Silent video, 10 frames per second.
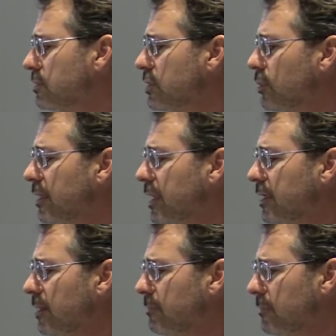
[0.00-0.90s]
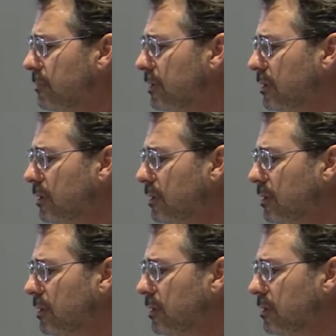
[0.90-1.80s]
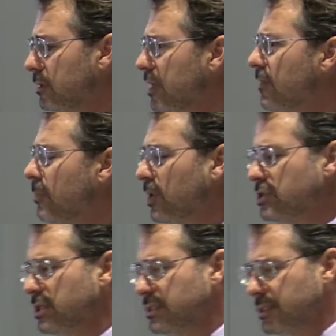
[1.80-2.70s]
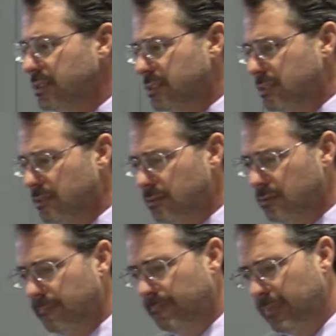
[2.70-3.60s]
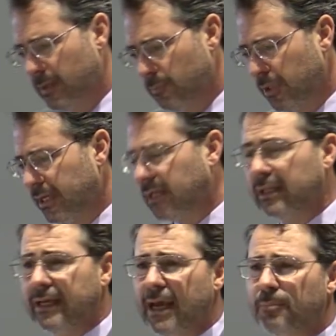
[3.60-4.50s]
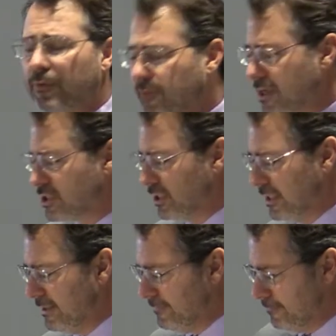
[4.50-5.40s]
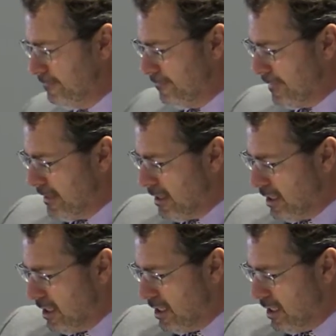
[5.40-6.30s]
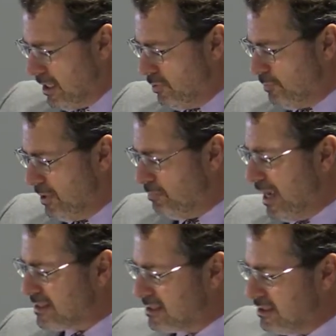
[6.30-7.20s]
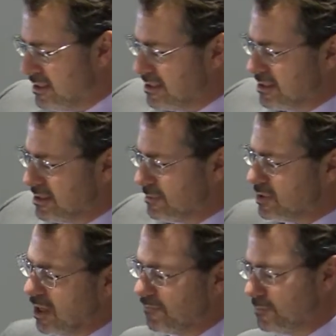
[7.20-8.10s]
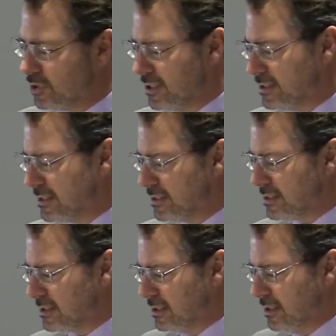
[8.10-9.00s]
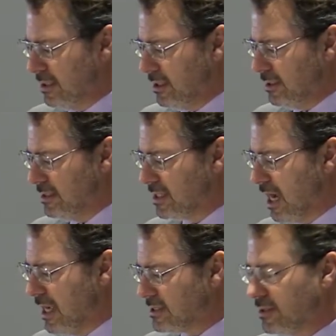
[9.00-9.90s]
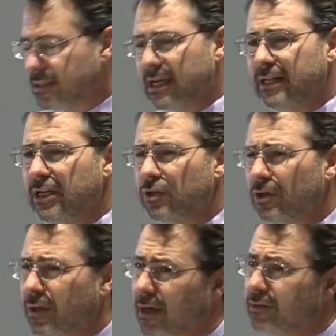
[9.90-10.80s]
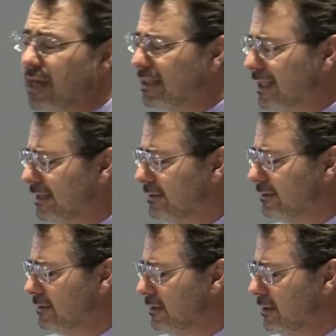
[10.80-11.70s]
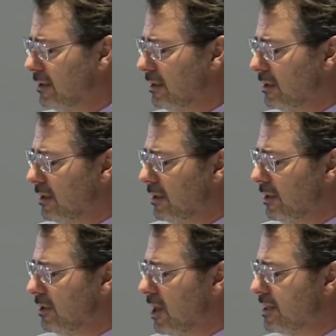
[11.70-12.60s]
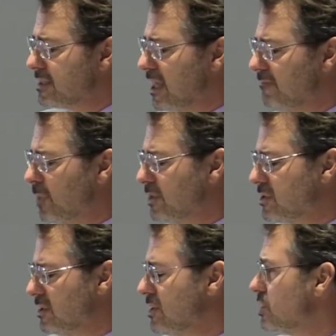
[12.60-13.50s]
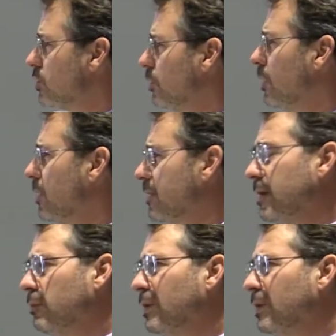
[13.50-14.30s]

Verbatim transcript: there's no kingdom. Give up on Jesus. Politically and professionally, it would be best to distance himself from Jesus. And these guys on the Sanhedrin, they're deadly. They're not a safe bunch to disagree with. They're